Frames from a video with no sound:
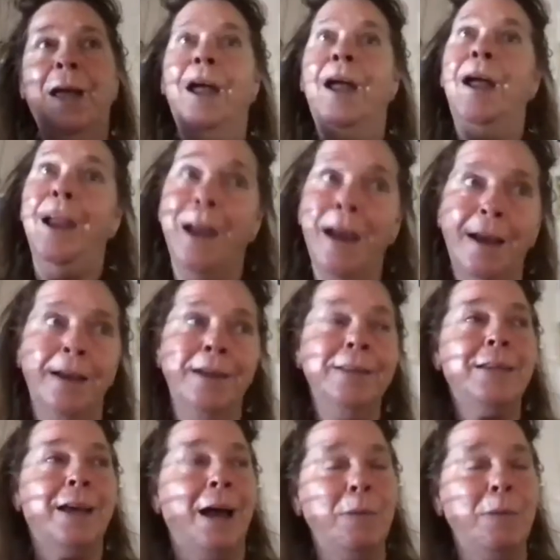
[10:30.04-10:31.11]

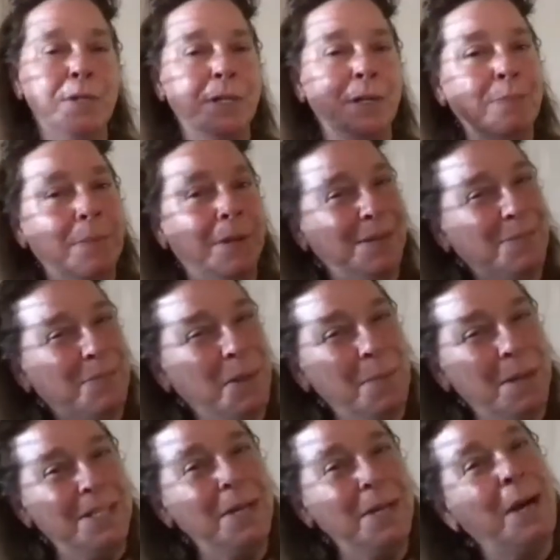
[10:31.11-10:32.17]
And I was uh,
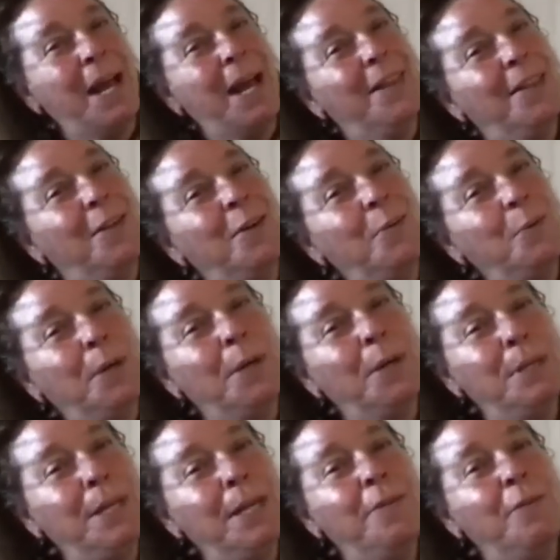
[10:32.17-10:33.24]
implementing what I had learned working
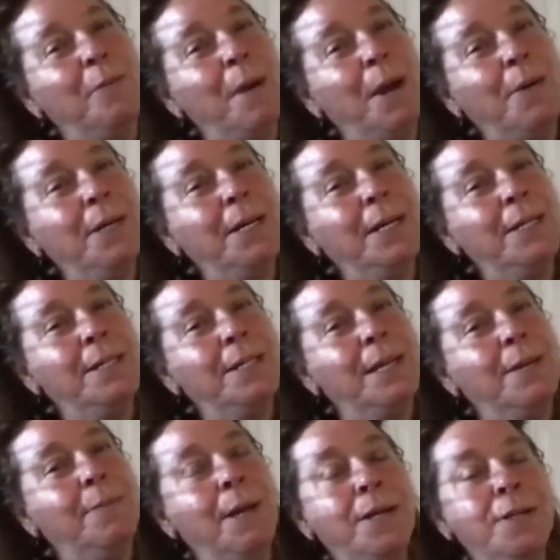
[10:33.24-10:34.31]
with Native Americans
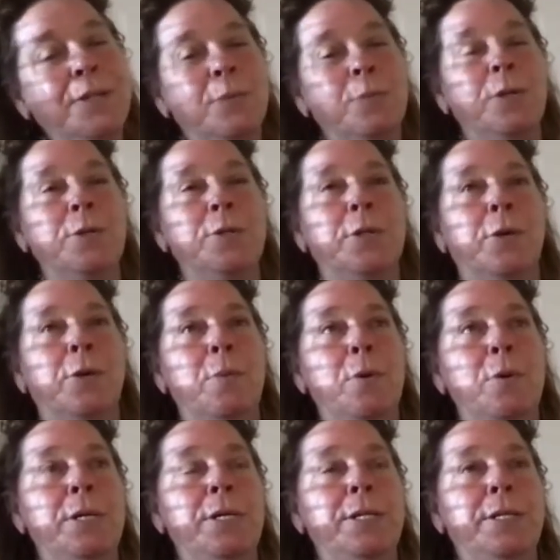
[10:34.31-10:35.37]
in medicine wheel
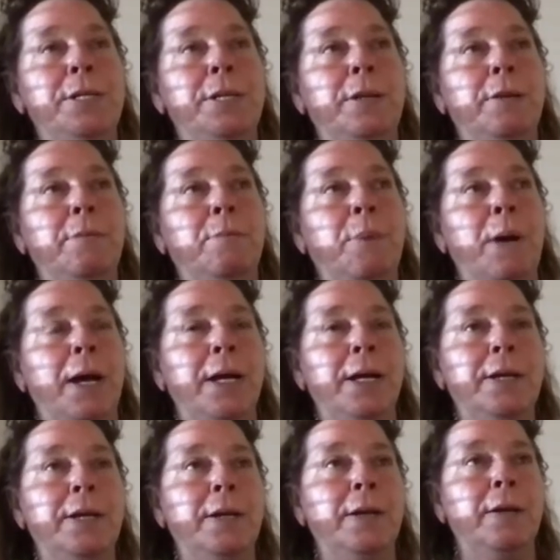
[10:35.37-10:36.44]
ceremonies
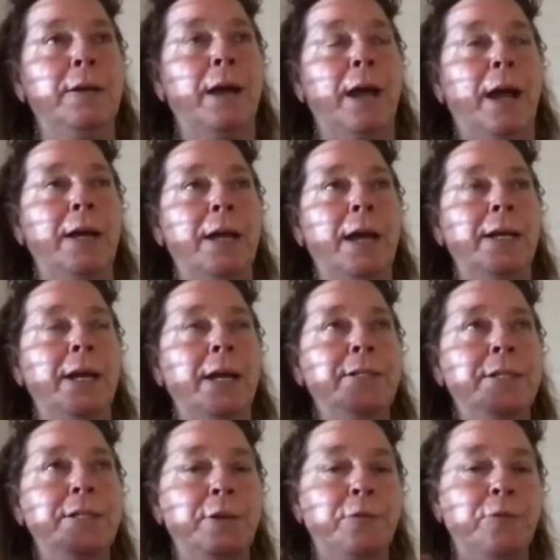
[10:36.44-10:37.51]
by, I, I, I
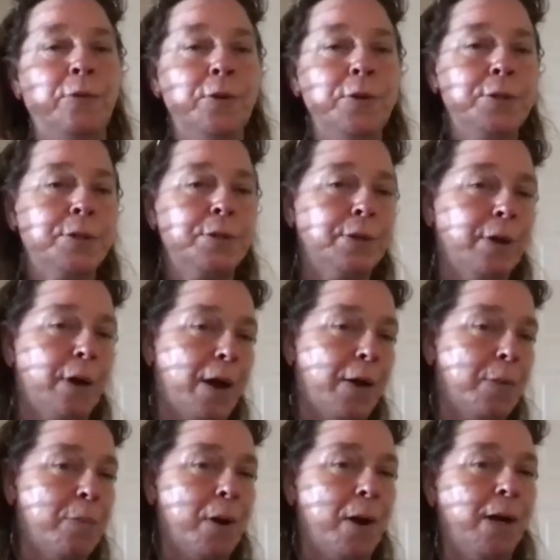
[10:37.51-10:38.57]
did the first
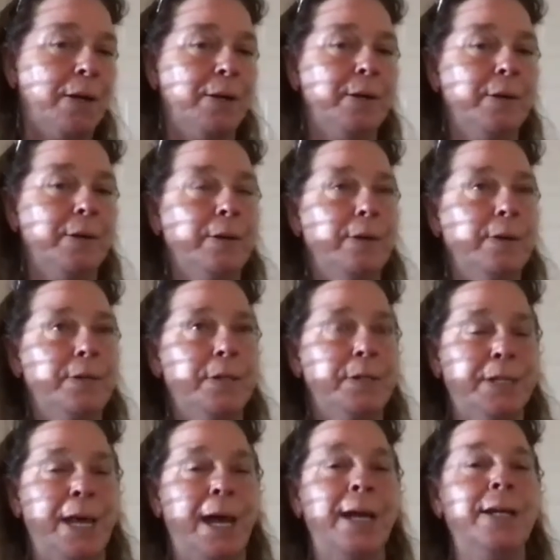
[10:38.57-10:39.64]
Audubon
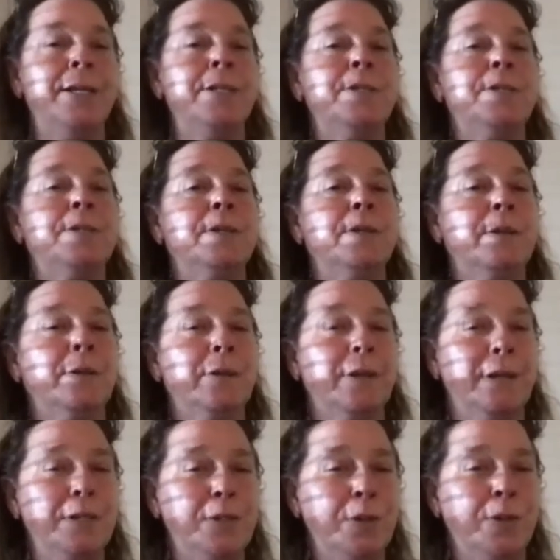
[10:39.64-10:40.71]
Society's
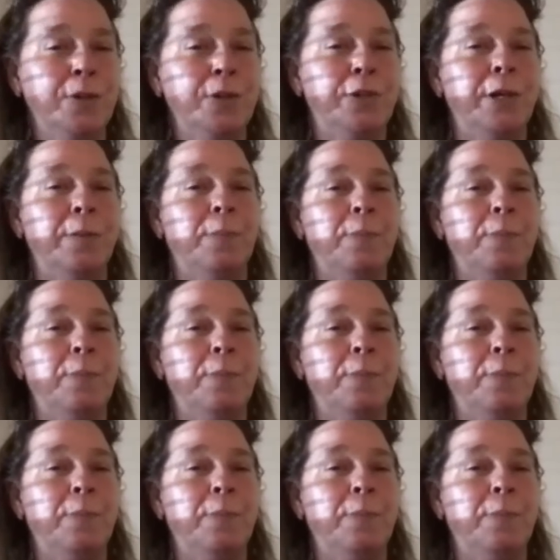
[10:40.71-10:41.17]
internship